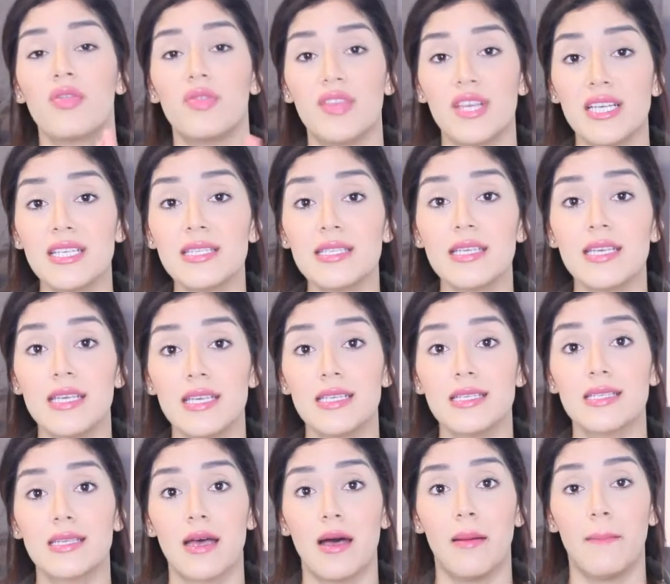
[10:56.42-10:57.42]
this
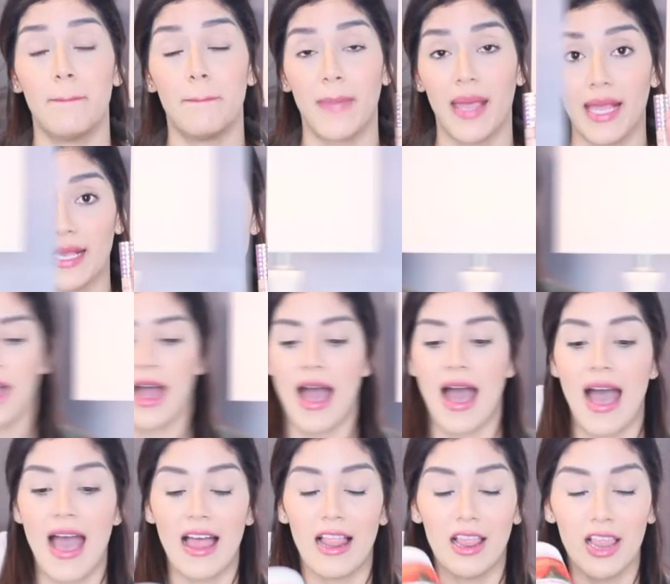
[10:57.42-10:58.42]
is amazing.
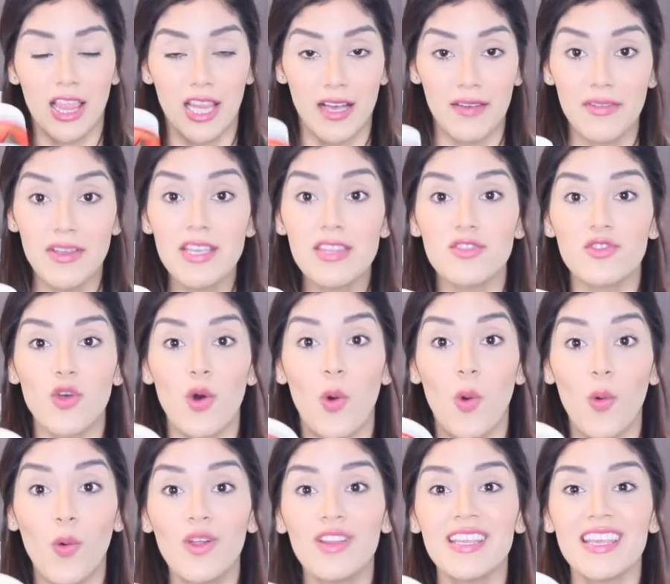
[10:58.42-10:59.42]
I love it. The
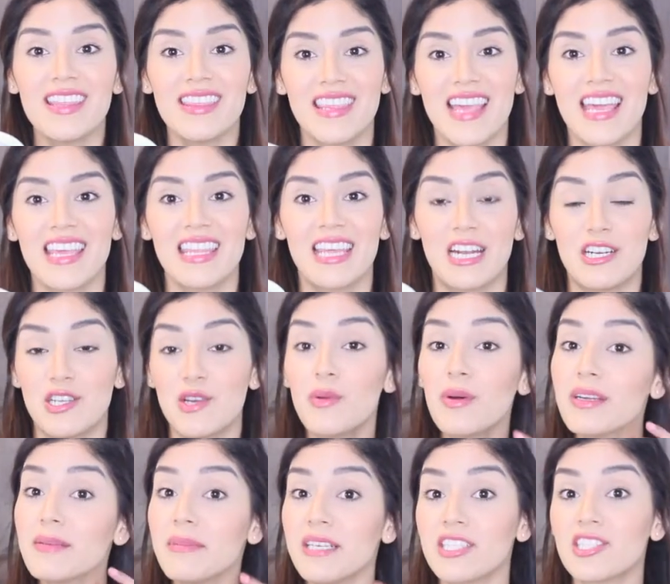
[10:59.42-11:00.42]
only thing that I do
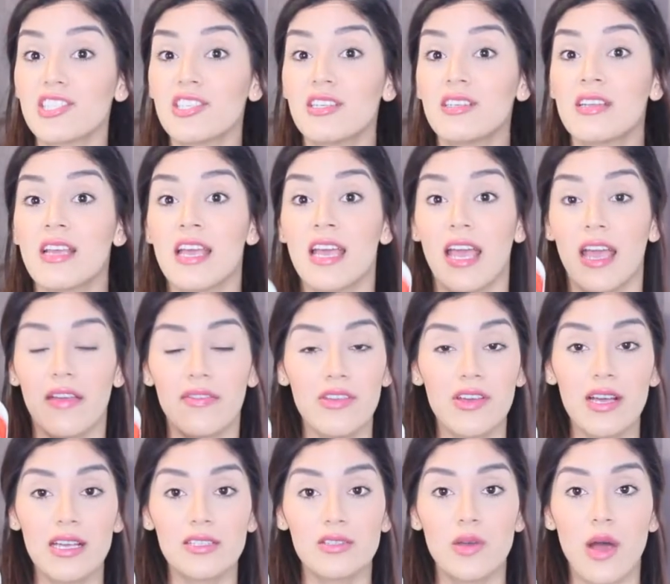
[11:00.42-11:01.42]
want to mention, if
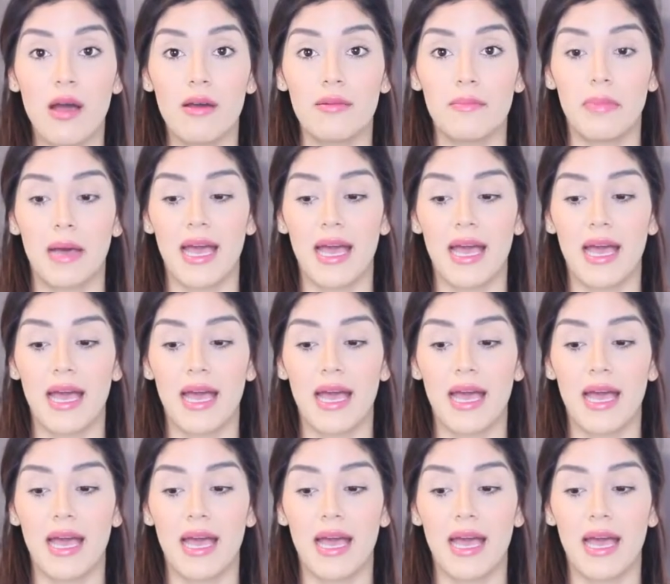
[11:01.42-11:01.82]
you guys go out and